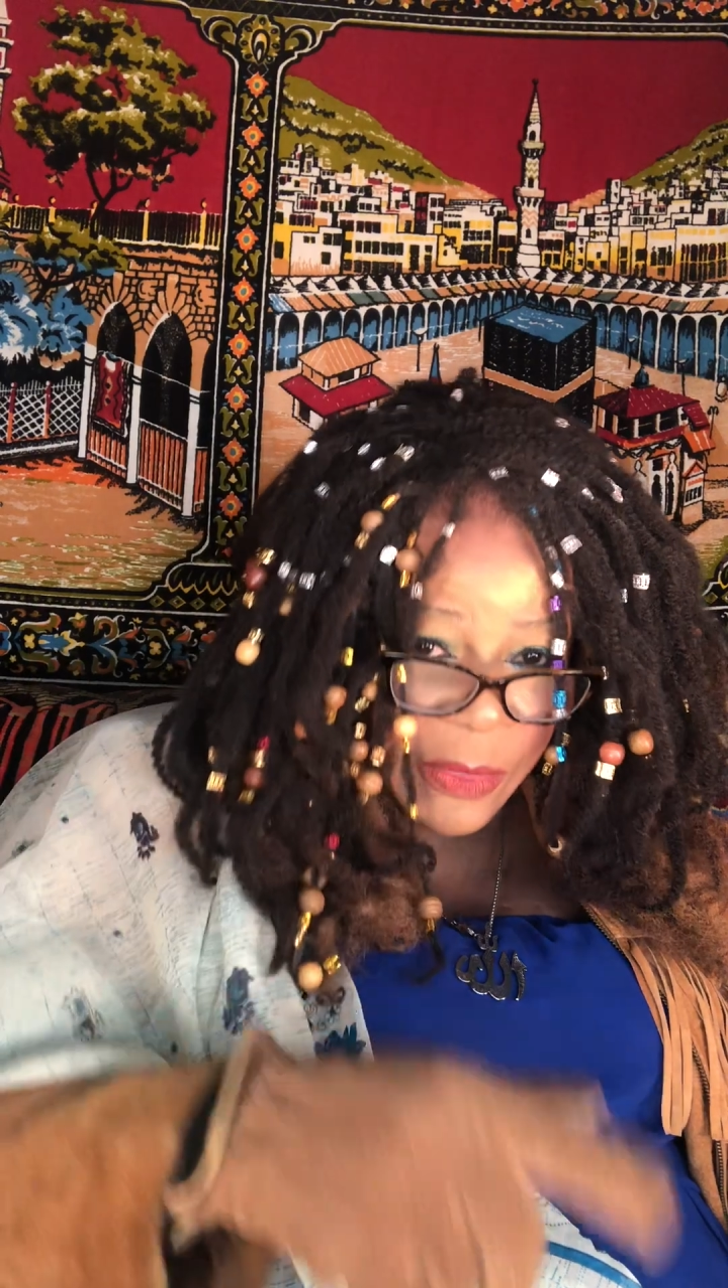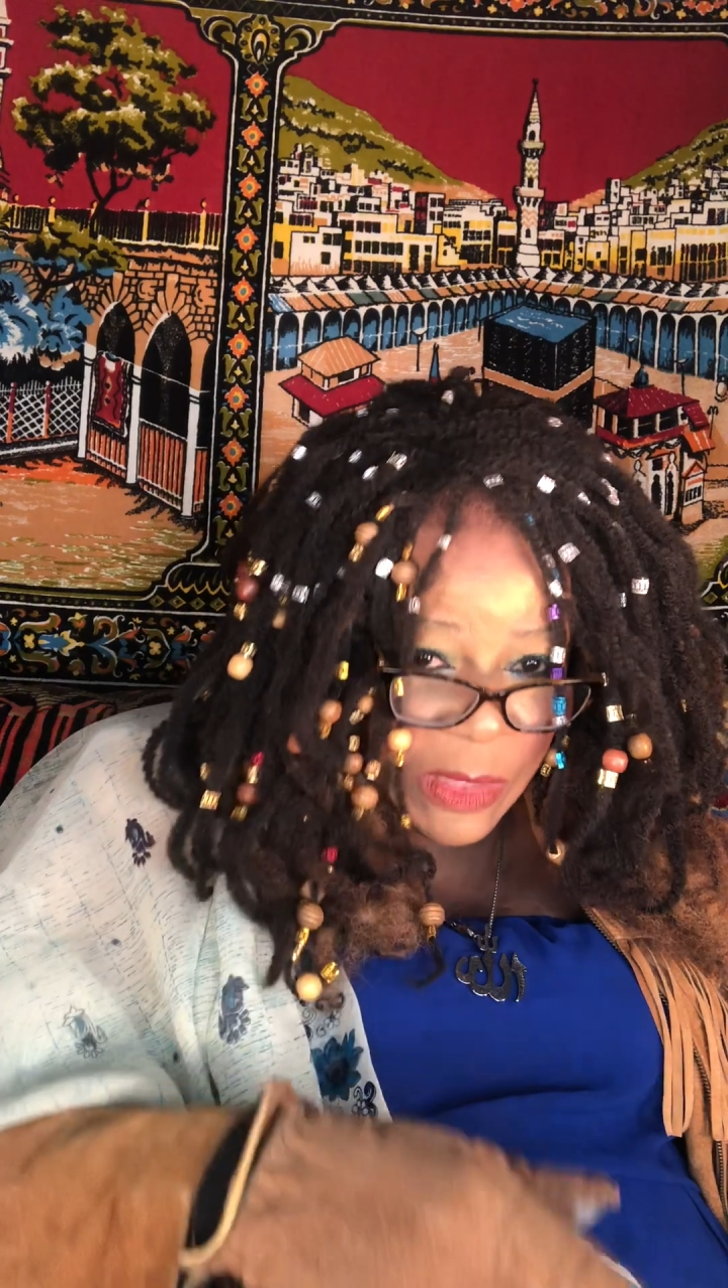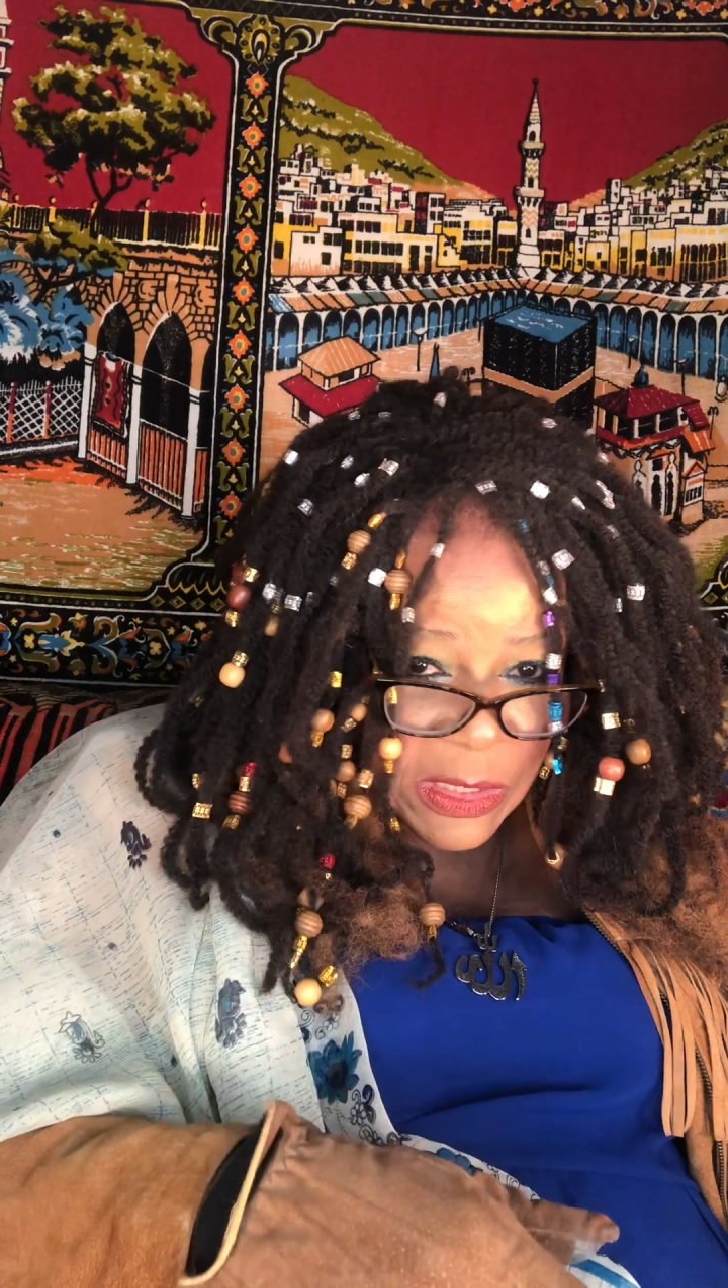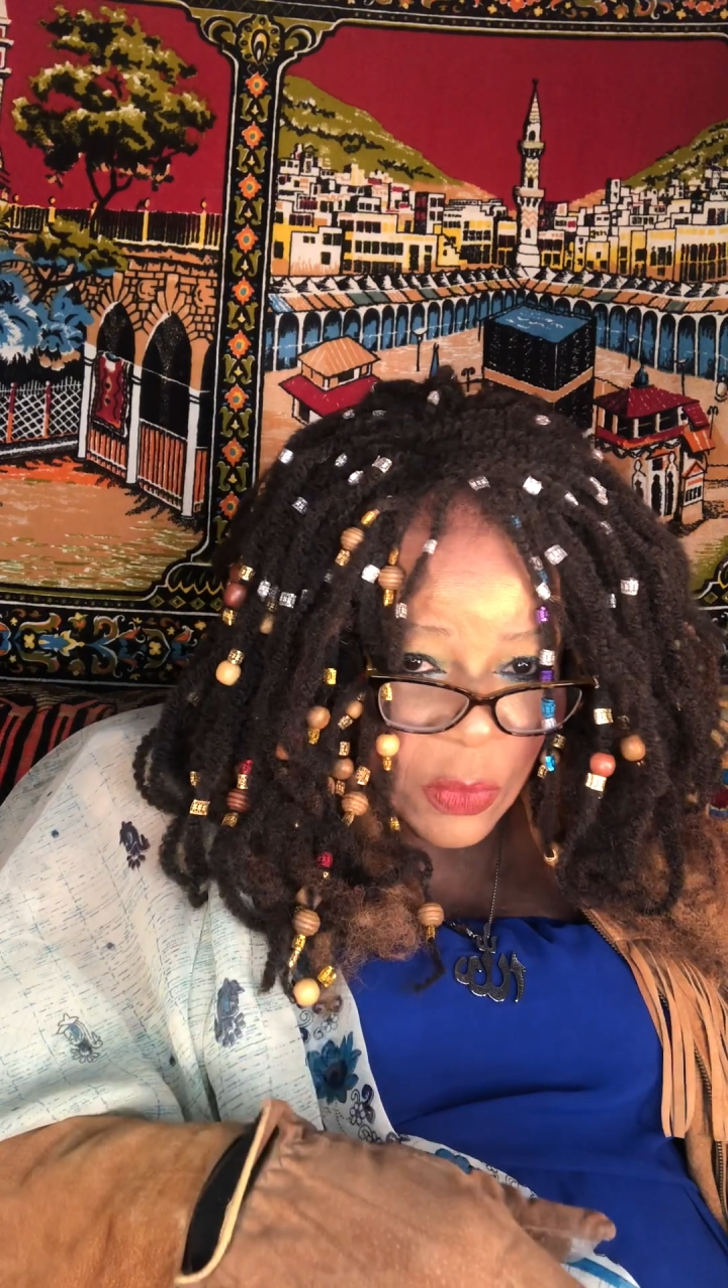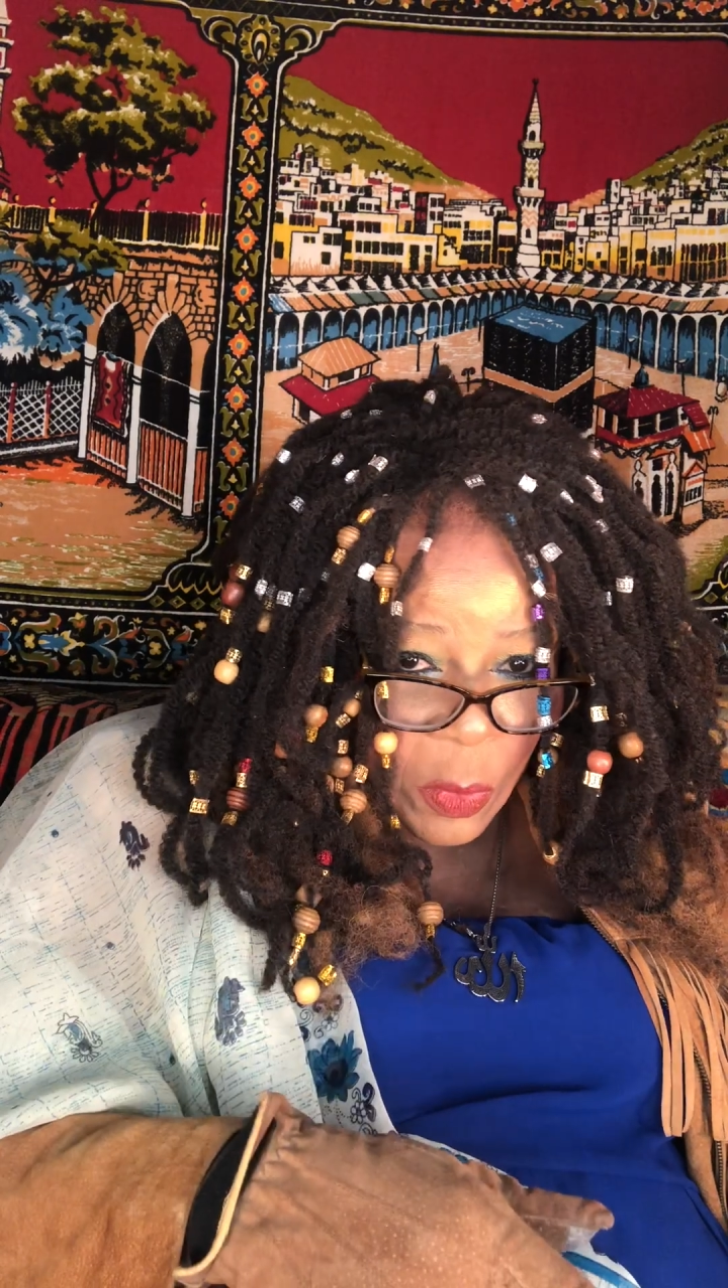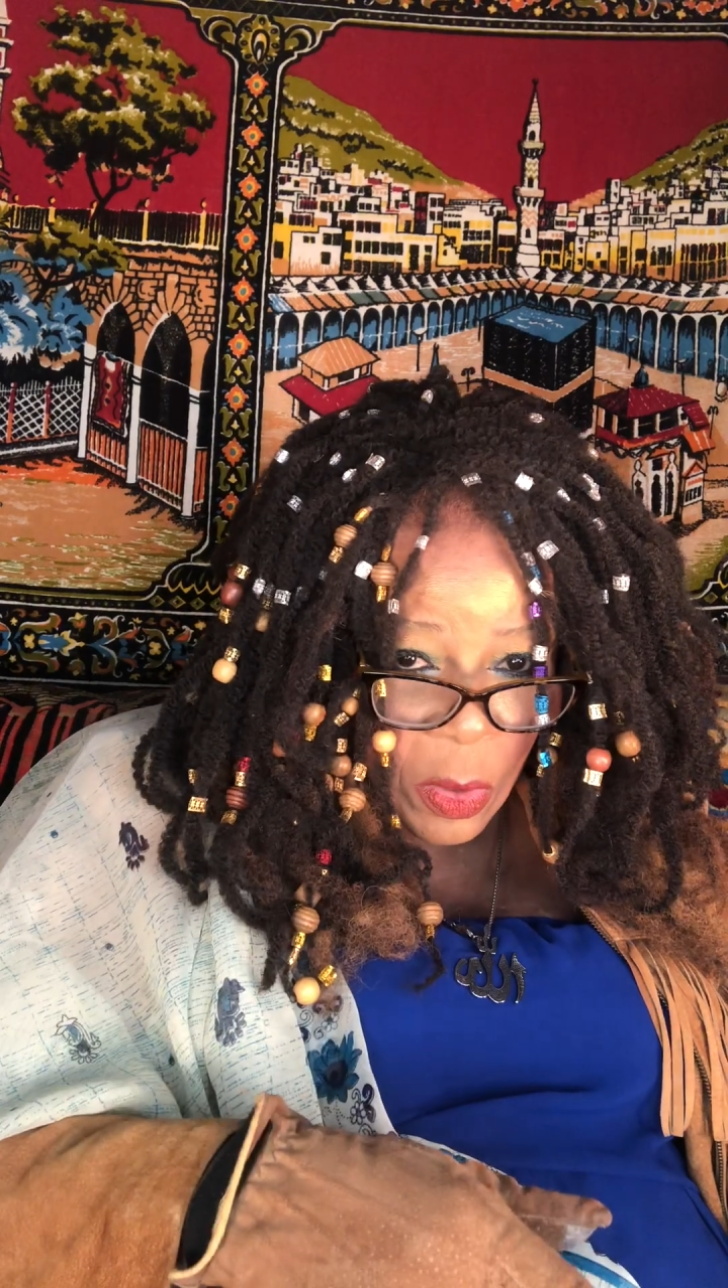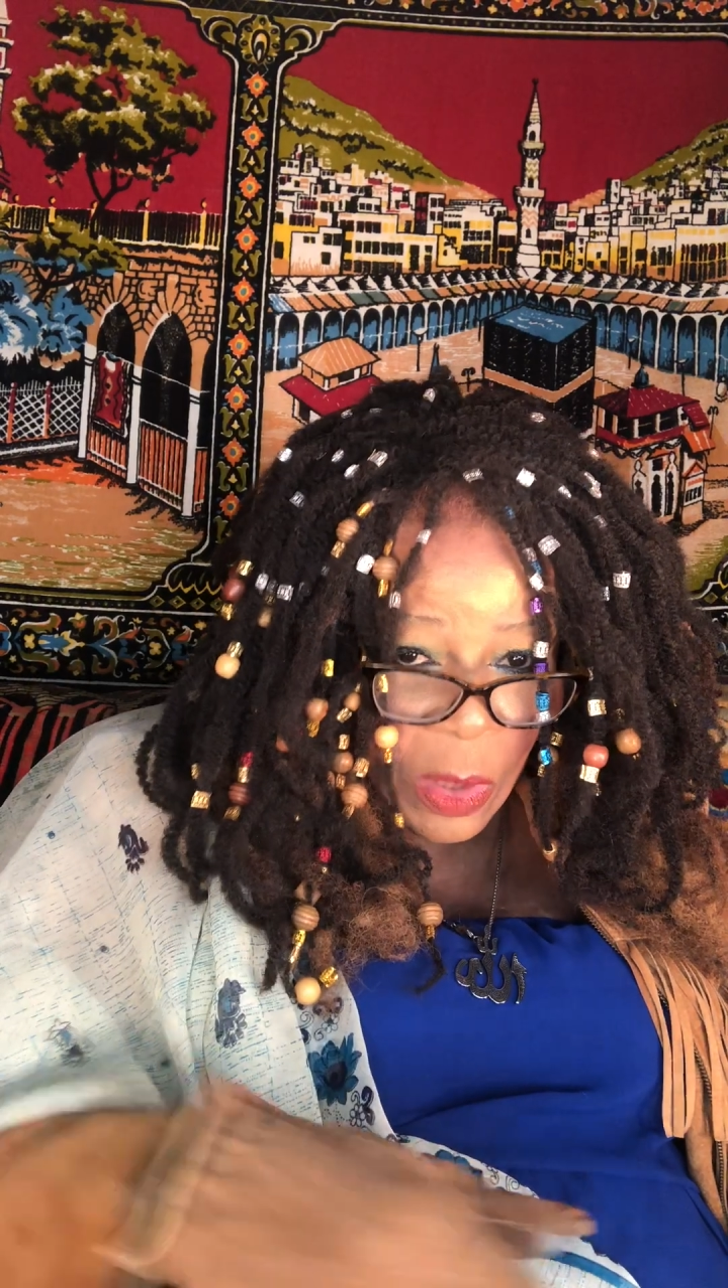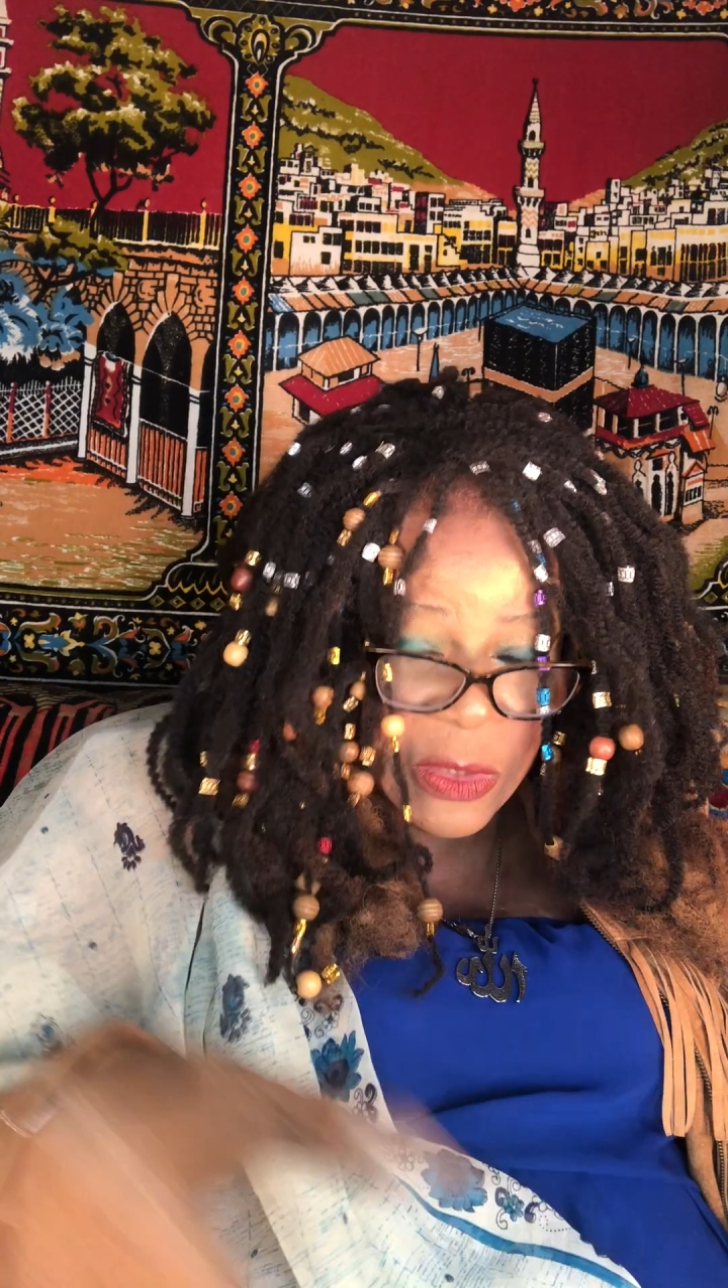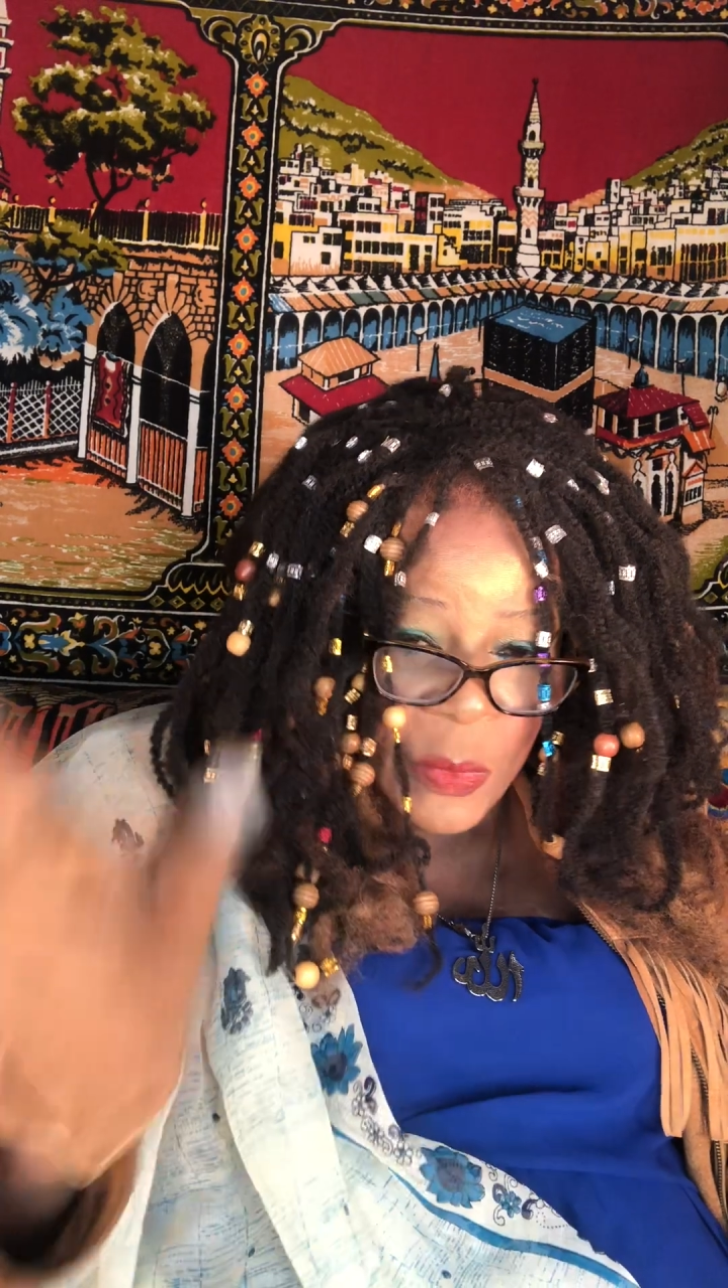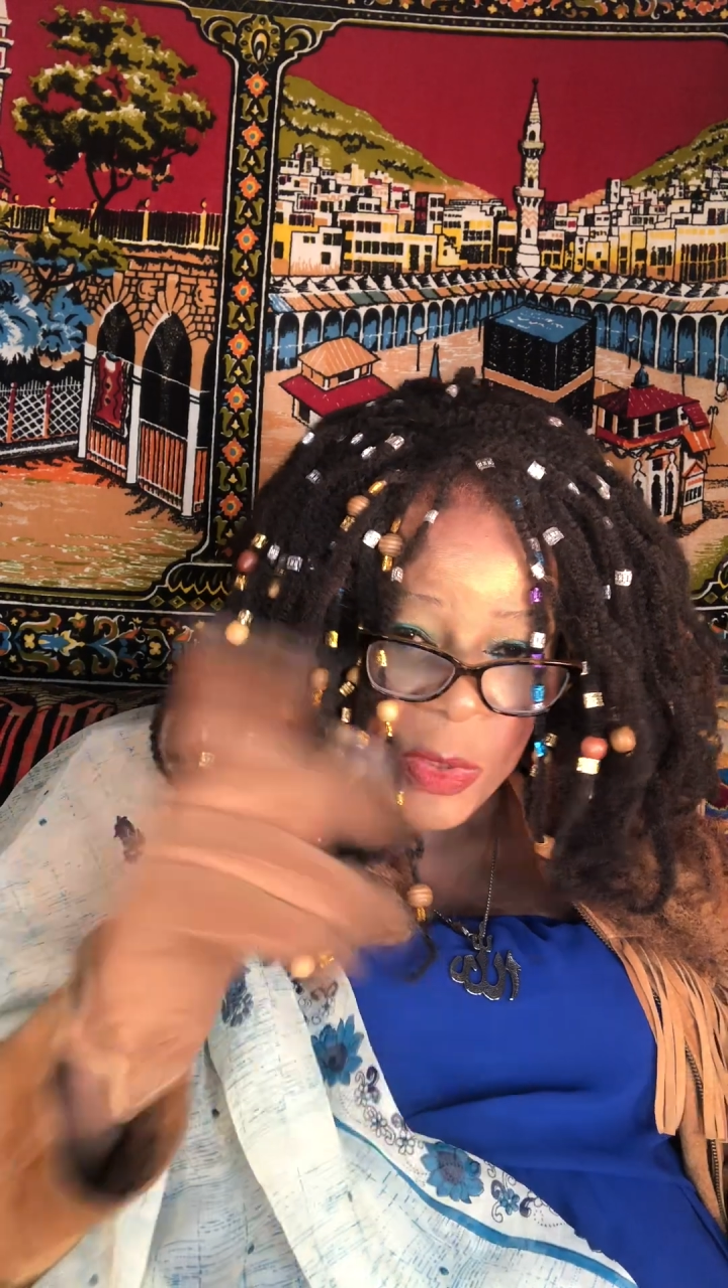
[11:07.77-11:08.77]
this world is when